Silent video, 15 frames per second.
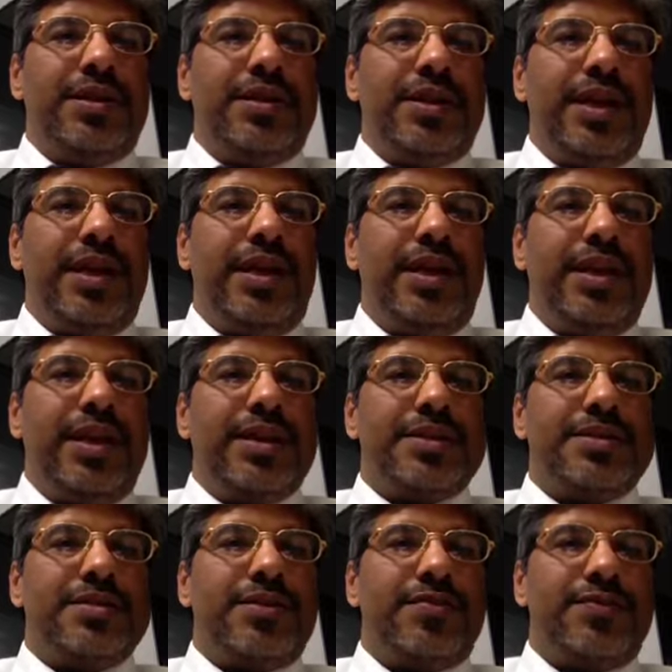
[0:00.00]
10
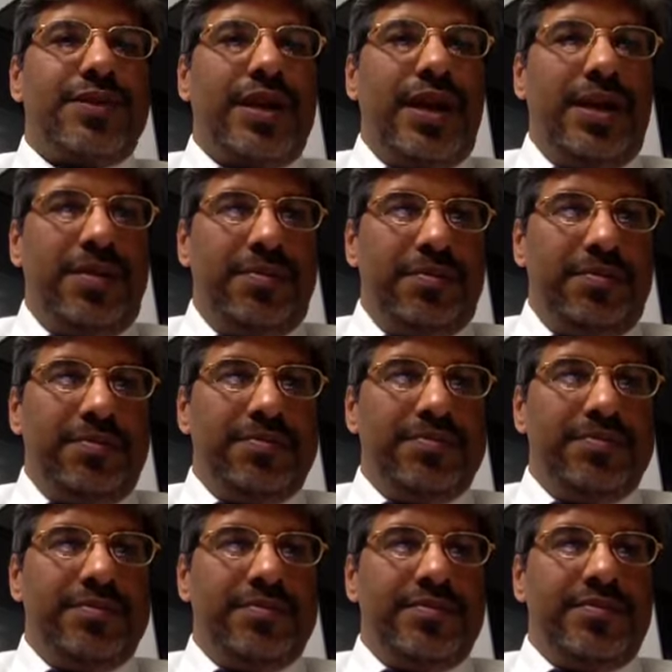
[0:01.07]
lakhs of time,
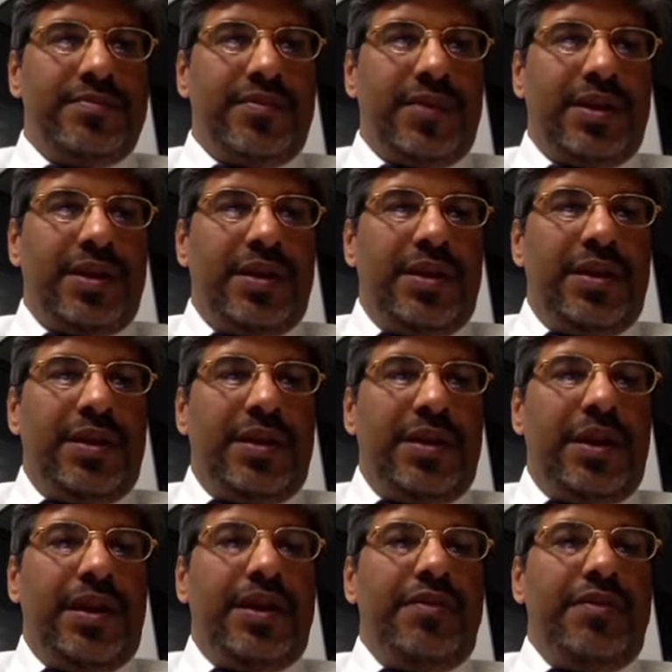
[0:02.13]
and